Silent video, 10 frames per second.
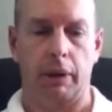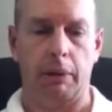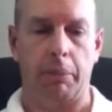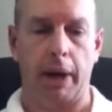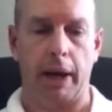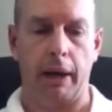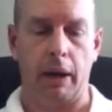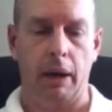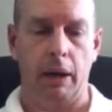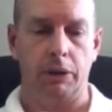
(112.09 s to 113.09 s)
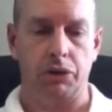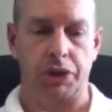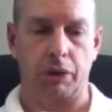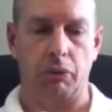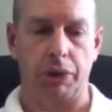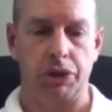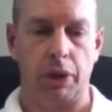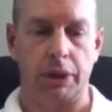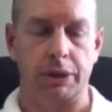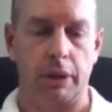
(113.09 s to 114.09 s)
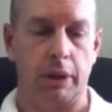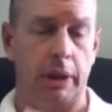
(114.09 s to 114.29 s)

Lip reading: get by, so she could readjust.